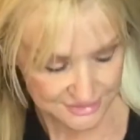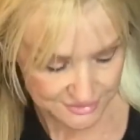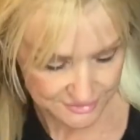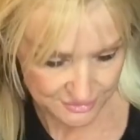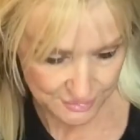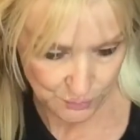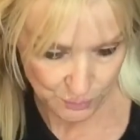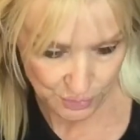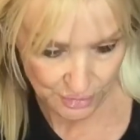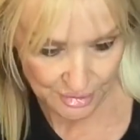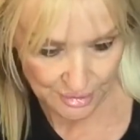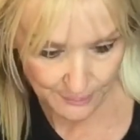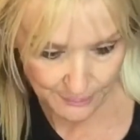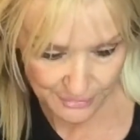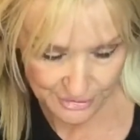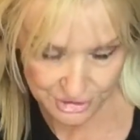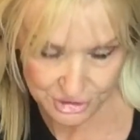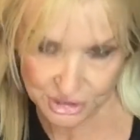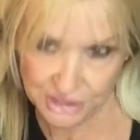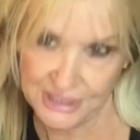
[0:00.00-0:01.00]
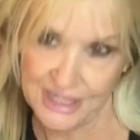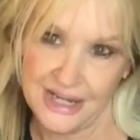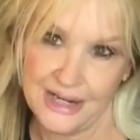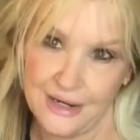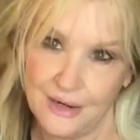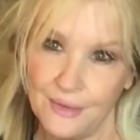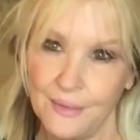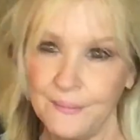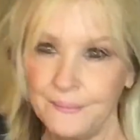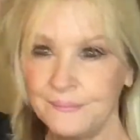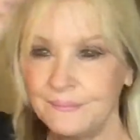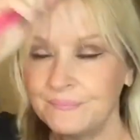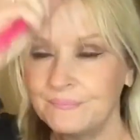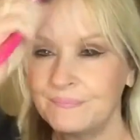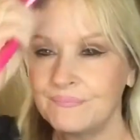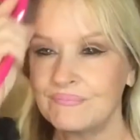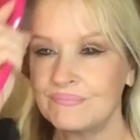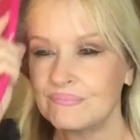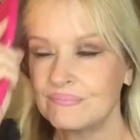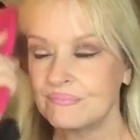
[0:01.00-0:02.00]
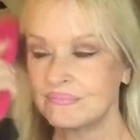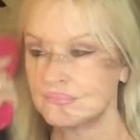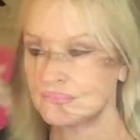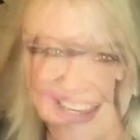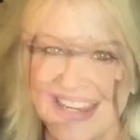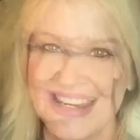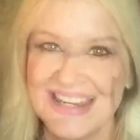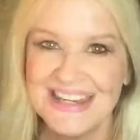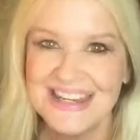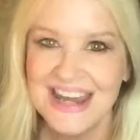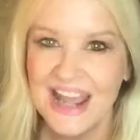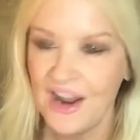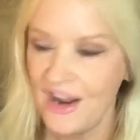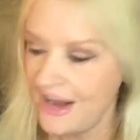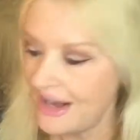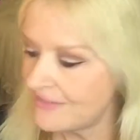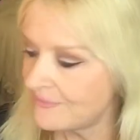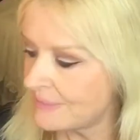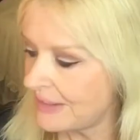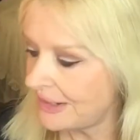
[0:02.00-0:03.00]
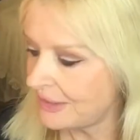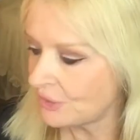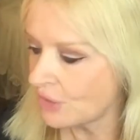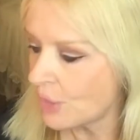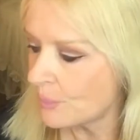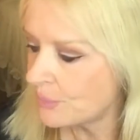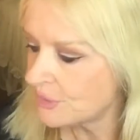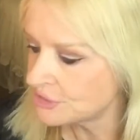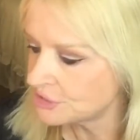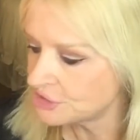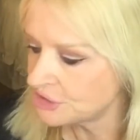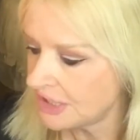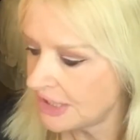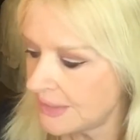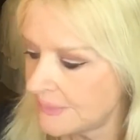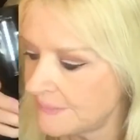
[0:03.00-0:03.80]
So we're gonna brush it out. Now I have my hair all brushed out.